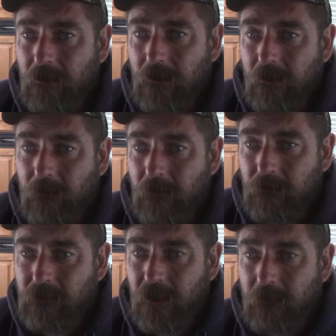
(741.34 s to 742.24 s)

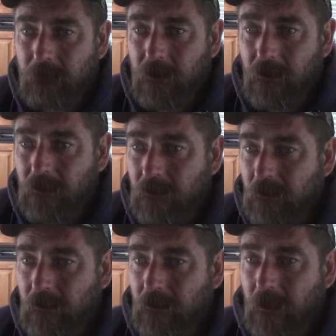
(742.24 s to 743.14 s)
every time
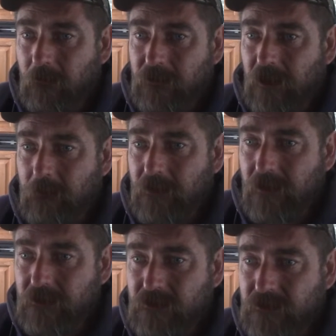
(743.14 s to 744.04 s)
he
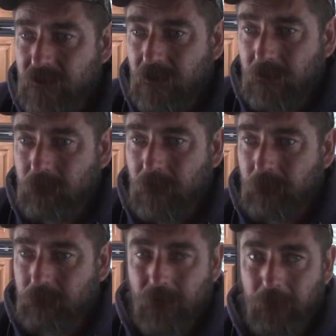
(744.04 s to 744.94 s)
gets
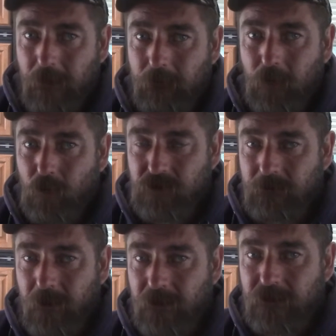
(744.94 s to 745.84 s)
approached
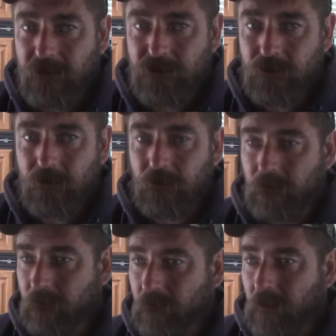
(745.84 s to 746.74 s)
by a
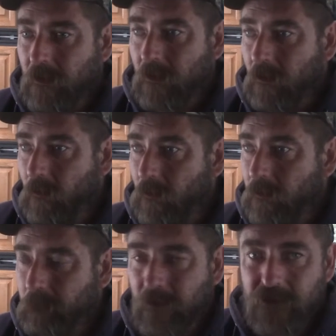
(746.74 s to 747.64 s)
teacher or
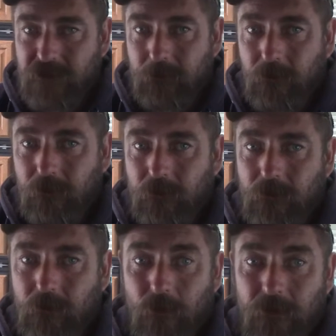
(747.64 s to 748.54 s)
a principal
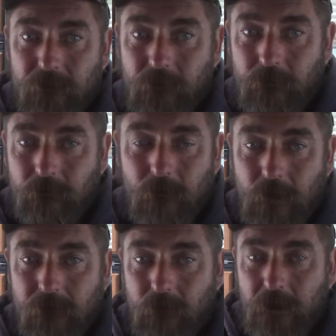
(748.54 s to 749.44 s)
or
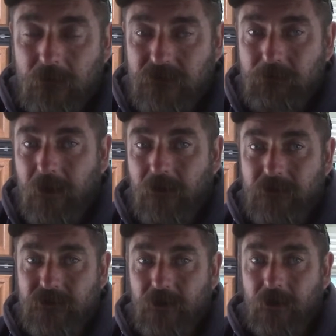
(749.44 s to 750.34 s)
even one of his
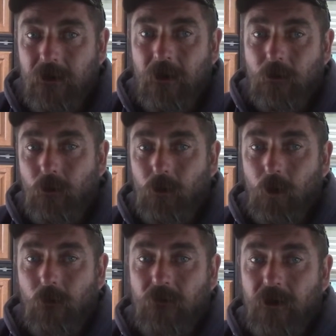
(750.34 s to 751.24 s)
parents, to roll
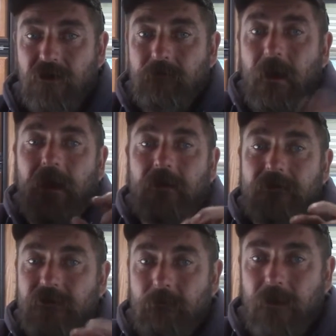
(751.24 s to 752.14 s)
over on his back
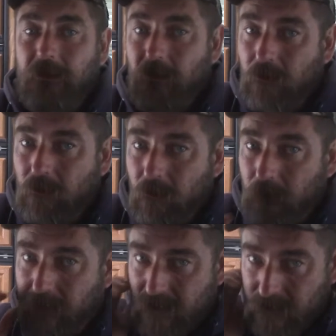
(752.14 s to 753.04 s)
and submit.
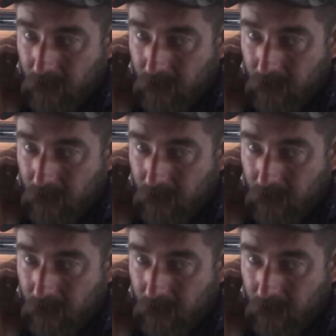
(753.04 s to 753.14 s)
No, that's not